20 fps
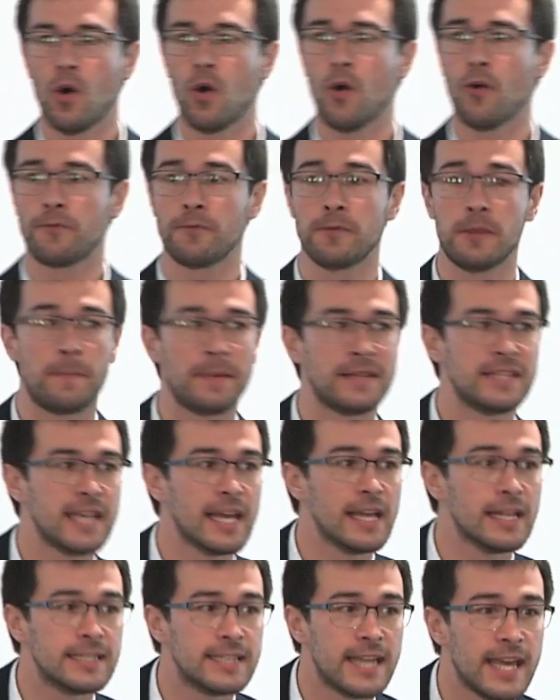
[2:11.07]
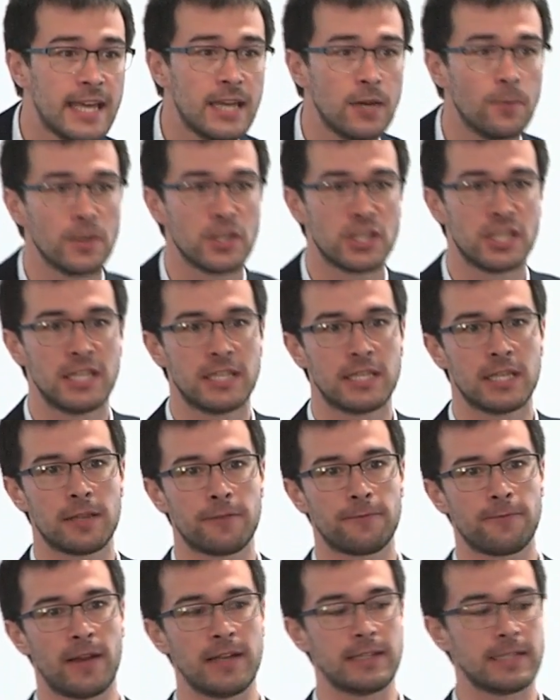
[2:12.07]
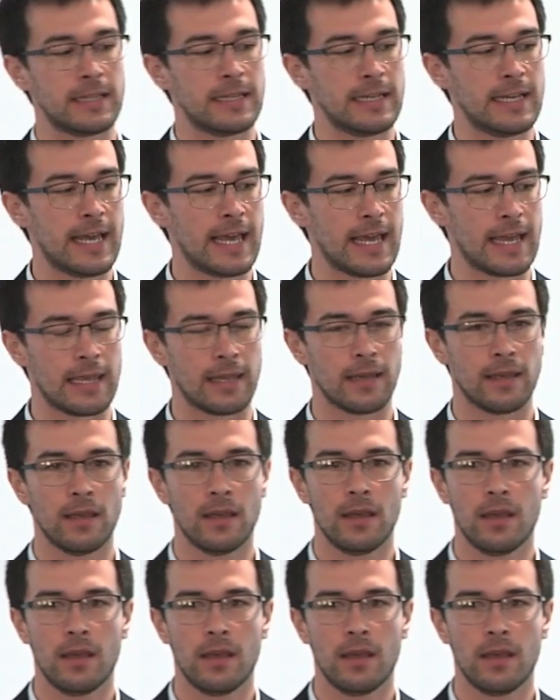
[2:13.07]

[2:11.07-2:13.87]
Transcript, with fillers: or from the patellar tendon, which sits at the front of the knee.